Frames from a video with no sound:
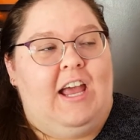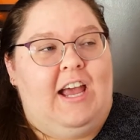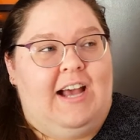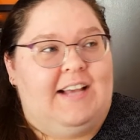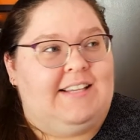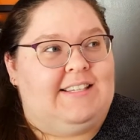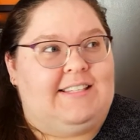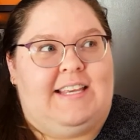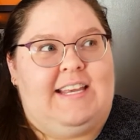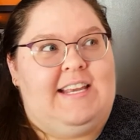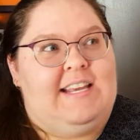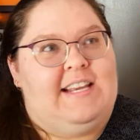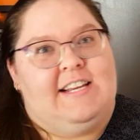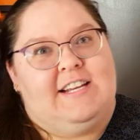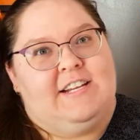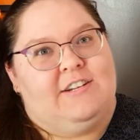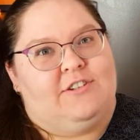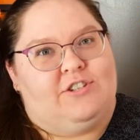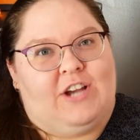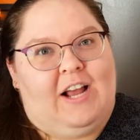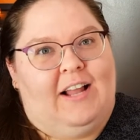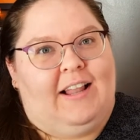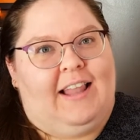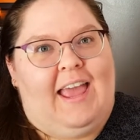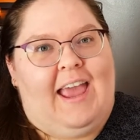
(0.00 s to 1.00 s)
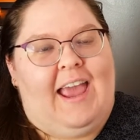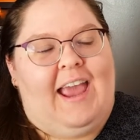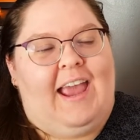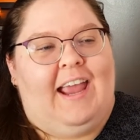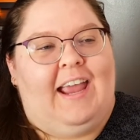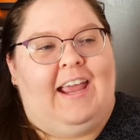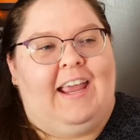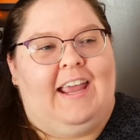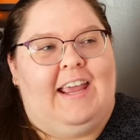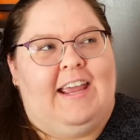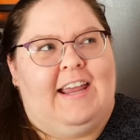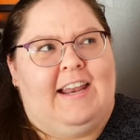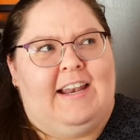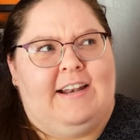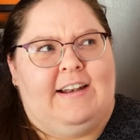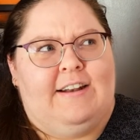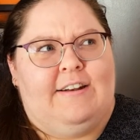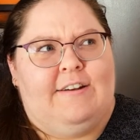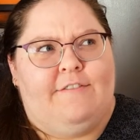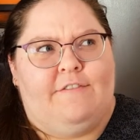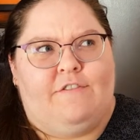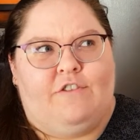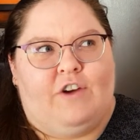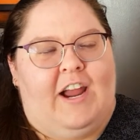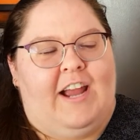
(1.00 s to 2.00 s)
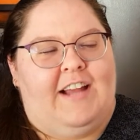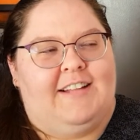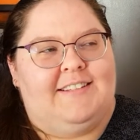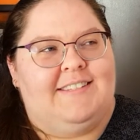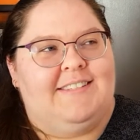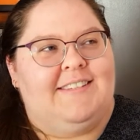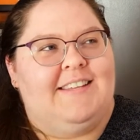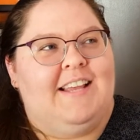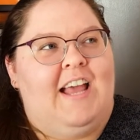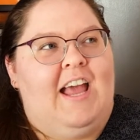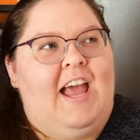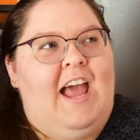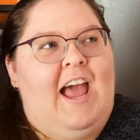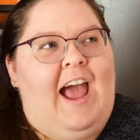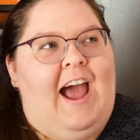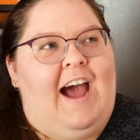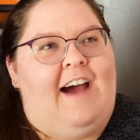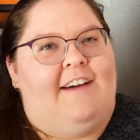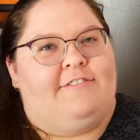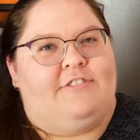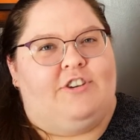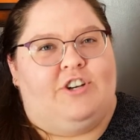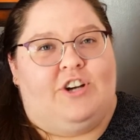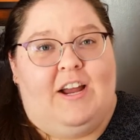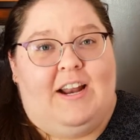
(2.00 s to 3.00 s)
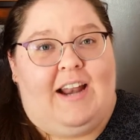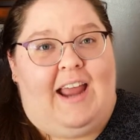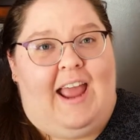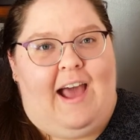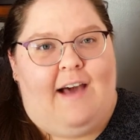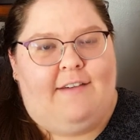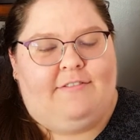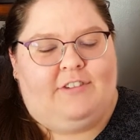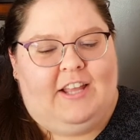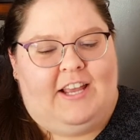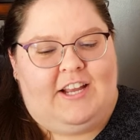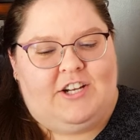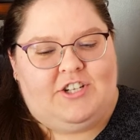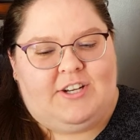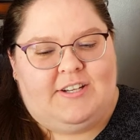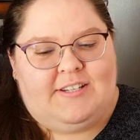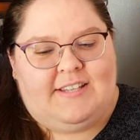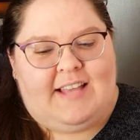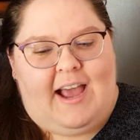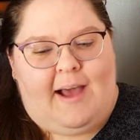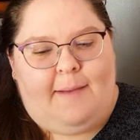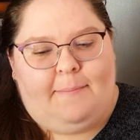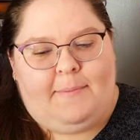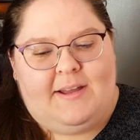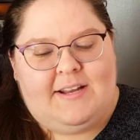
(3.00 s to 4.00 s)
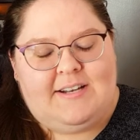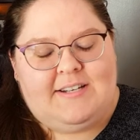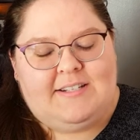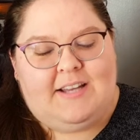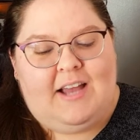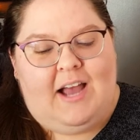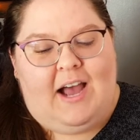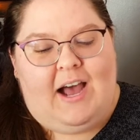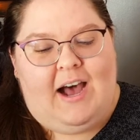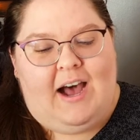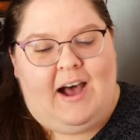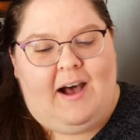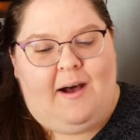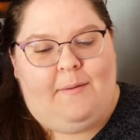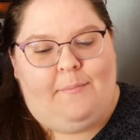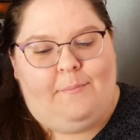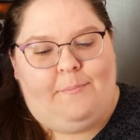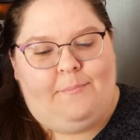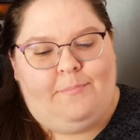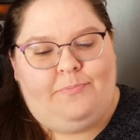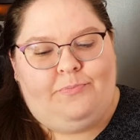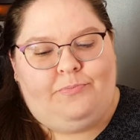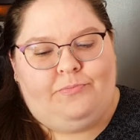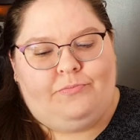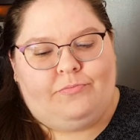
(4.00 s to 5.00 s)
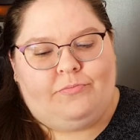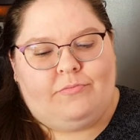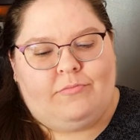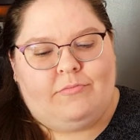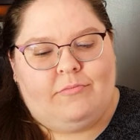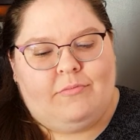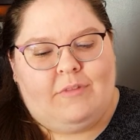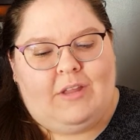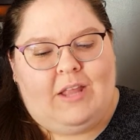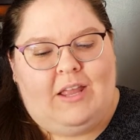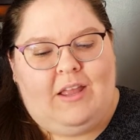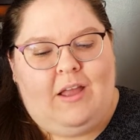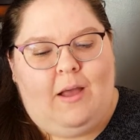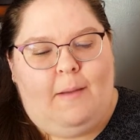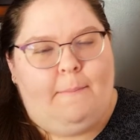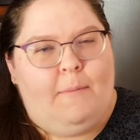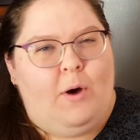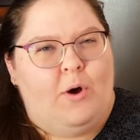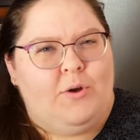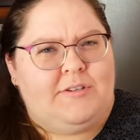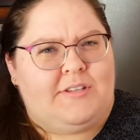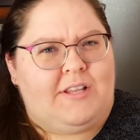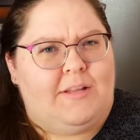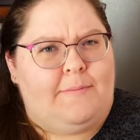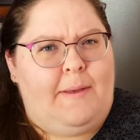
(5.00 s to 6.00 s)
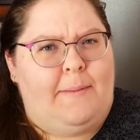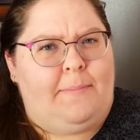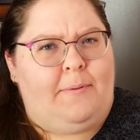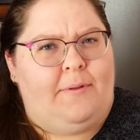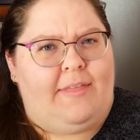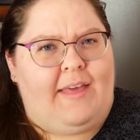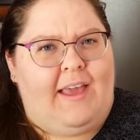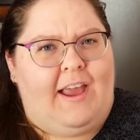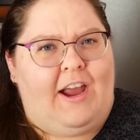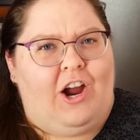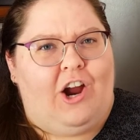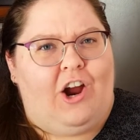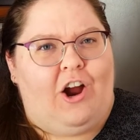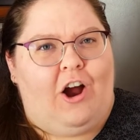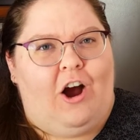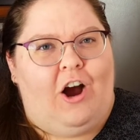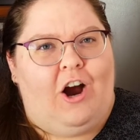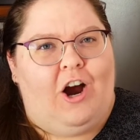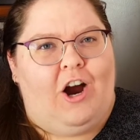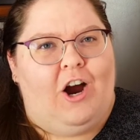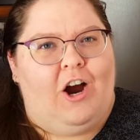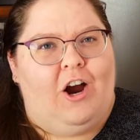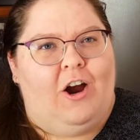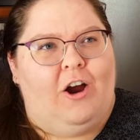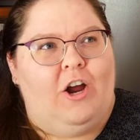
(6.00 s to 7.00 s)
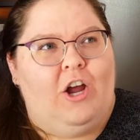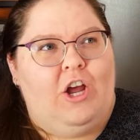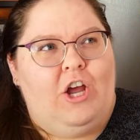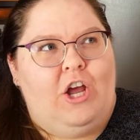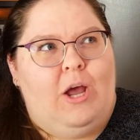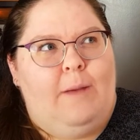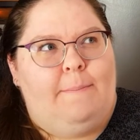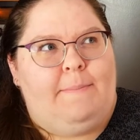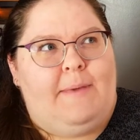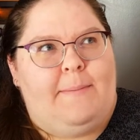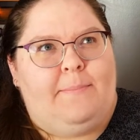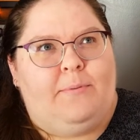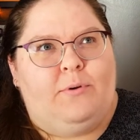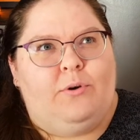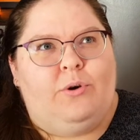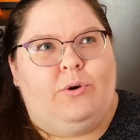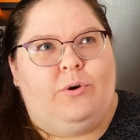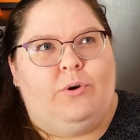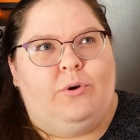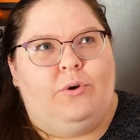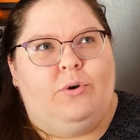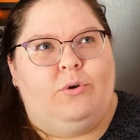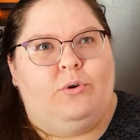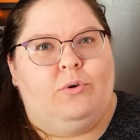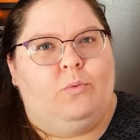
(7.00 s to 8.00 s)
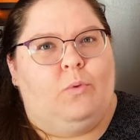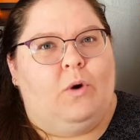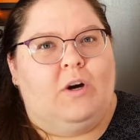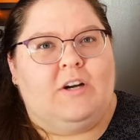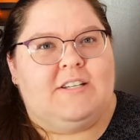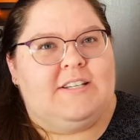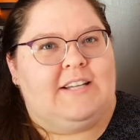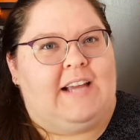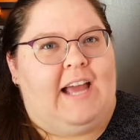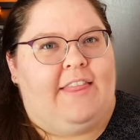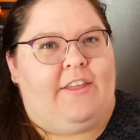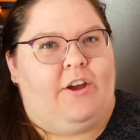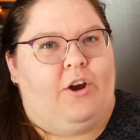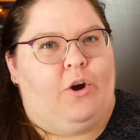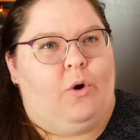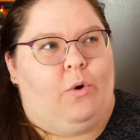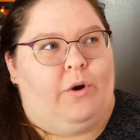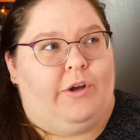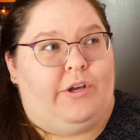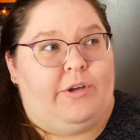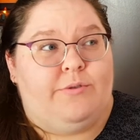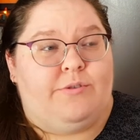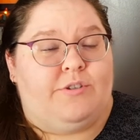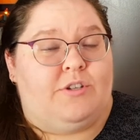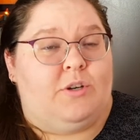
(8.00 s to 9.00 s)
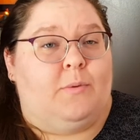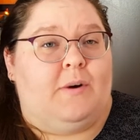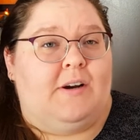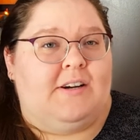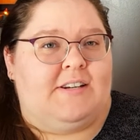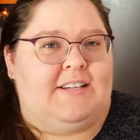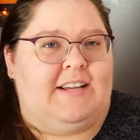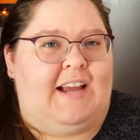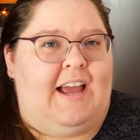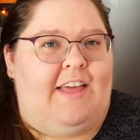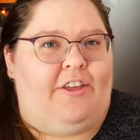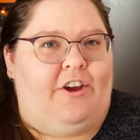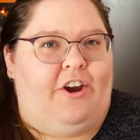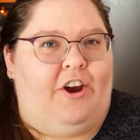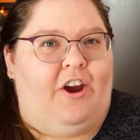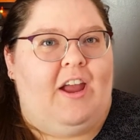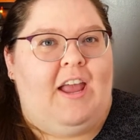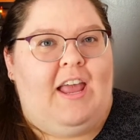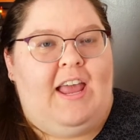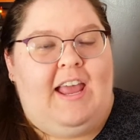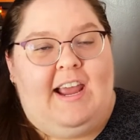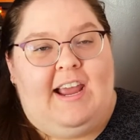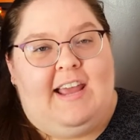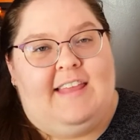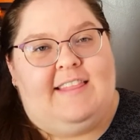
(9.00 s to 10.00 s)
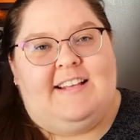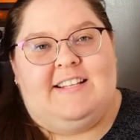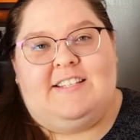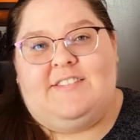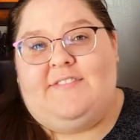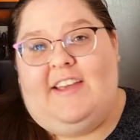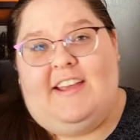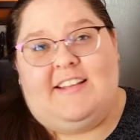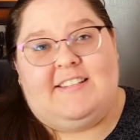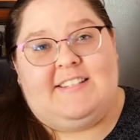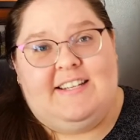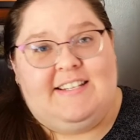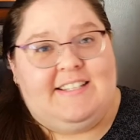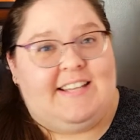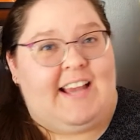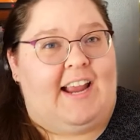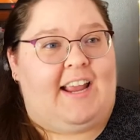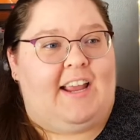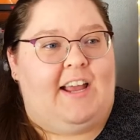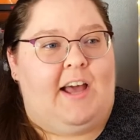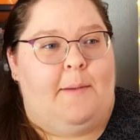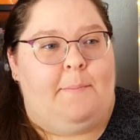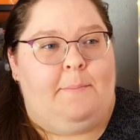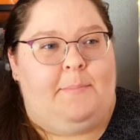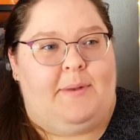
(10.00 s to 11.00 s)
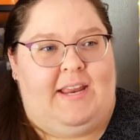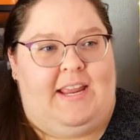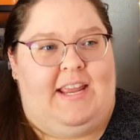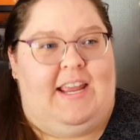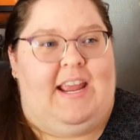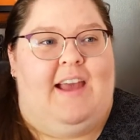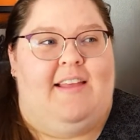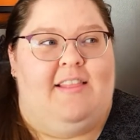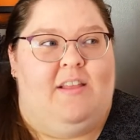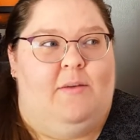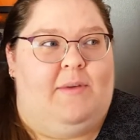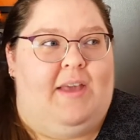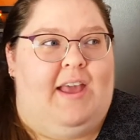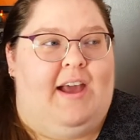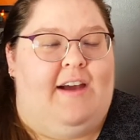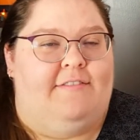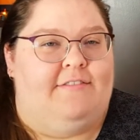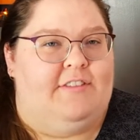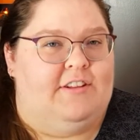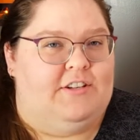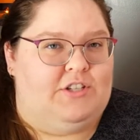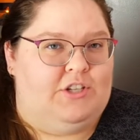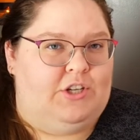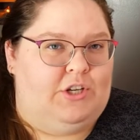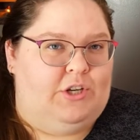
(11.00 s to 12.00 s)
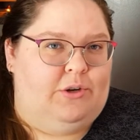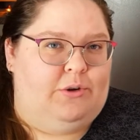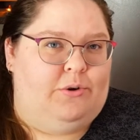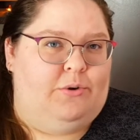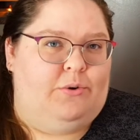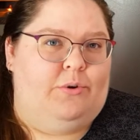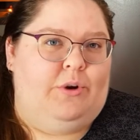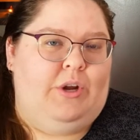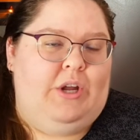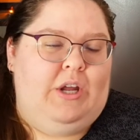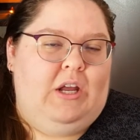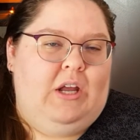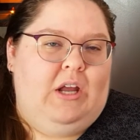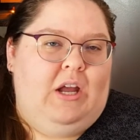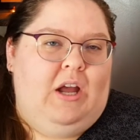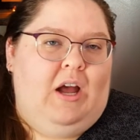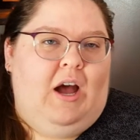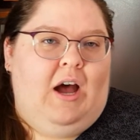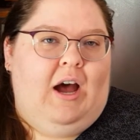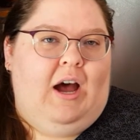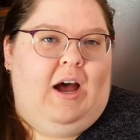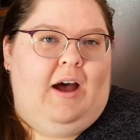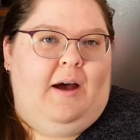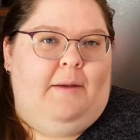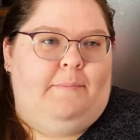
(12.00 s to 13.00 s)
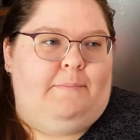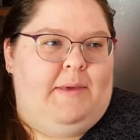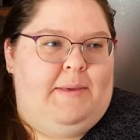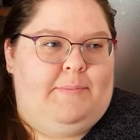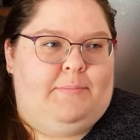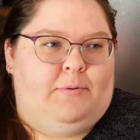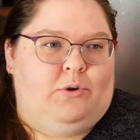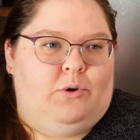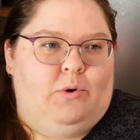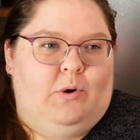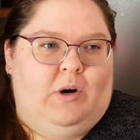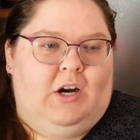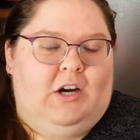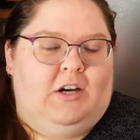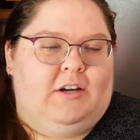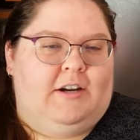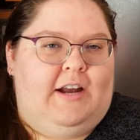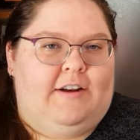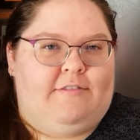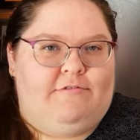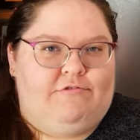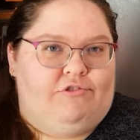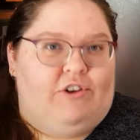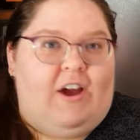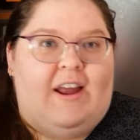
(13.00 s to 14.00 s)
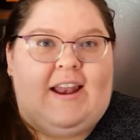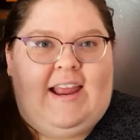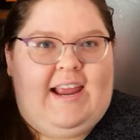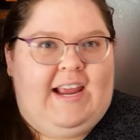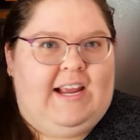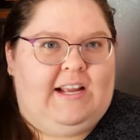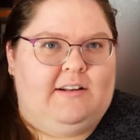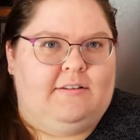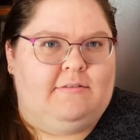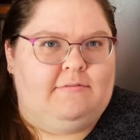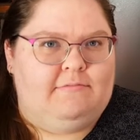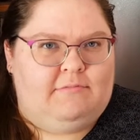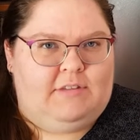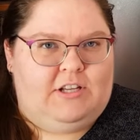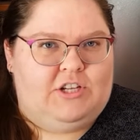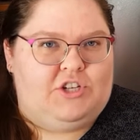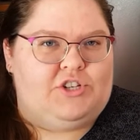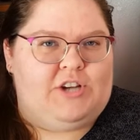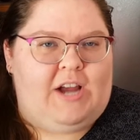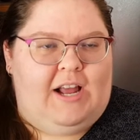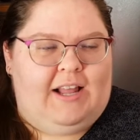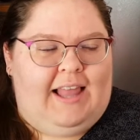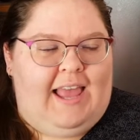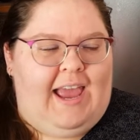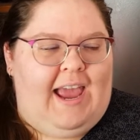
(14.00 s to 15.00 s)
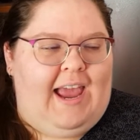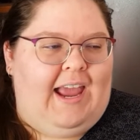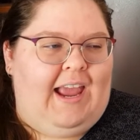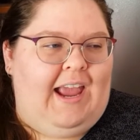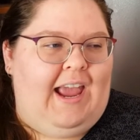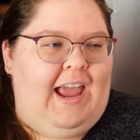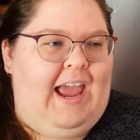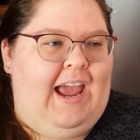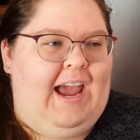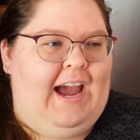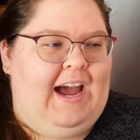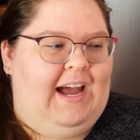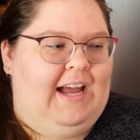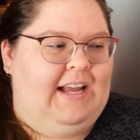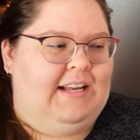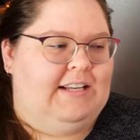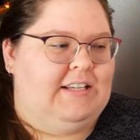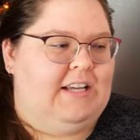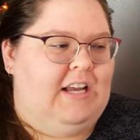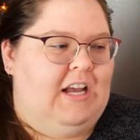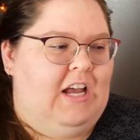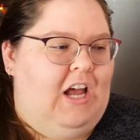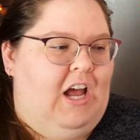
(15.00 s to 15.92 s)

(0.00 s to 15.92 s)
ski chalet in France after an avalanche has happened. Most of the people there are people who work together or used to work together in this fancy tech company, and then we have the 2 people who are kind of running the chalet, and